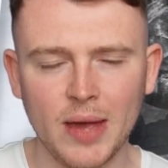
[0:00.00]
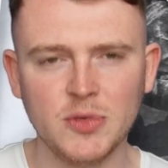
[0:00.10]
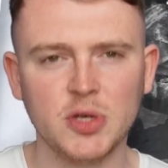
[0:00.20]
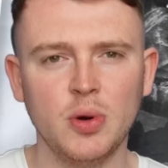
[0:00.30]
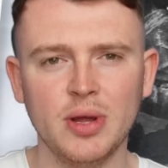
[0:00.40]

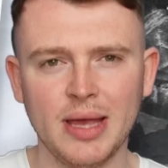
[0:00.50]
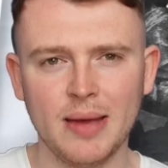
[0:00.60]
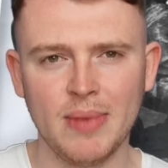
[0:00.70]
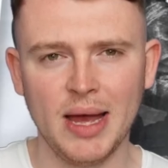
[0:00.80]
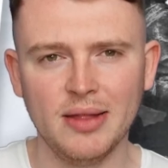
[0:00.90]
Just wanted to
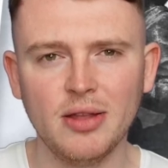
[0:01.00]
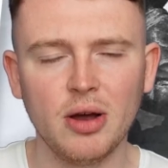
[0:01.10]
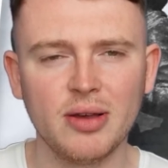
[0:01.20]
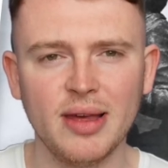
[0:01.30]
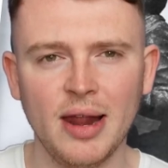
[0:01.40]
get my
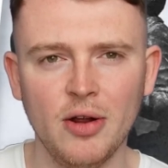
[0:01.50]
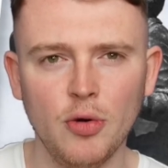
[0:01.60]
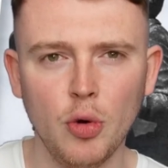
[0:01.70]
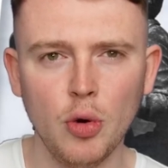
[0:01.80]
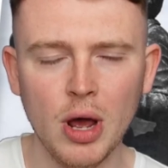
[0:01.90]
ducks in a
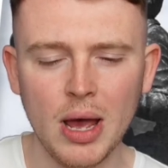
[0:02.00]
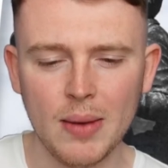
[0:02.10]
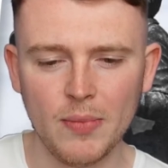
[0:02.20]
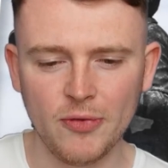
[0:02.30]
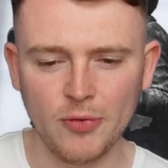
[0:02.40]
row
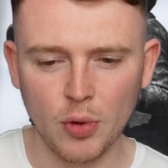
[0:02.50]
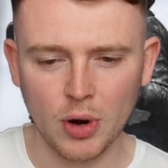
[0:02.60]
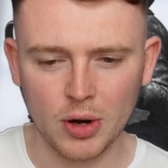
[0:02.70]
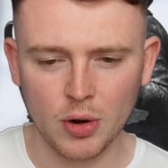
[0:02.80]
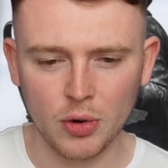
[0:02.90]

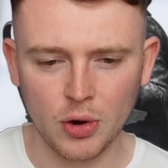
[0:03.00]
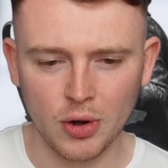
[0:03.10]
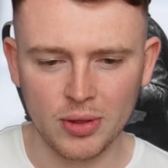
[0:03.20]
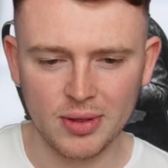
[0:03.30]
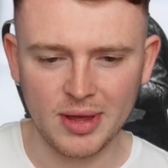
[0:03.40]
before going
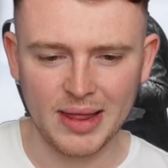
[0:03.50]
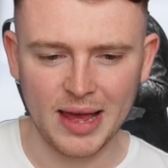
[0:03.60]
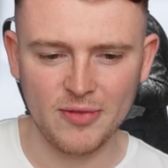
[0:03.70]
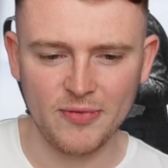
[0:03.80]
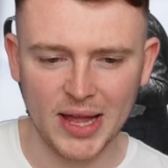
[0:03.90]
on to
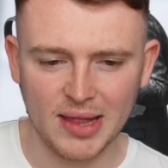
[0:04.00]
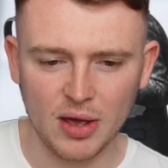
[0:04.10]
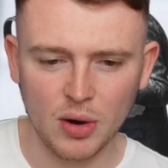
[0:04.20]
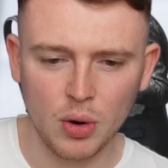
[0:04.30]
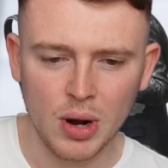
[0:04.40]
this
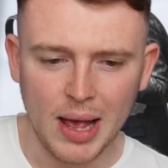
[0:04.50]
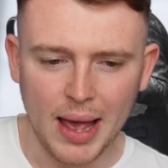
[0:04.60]
video.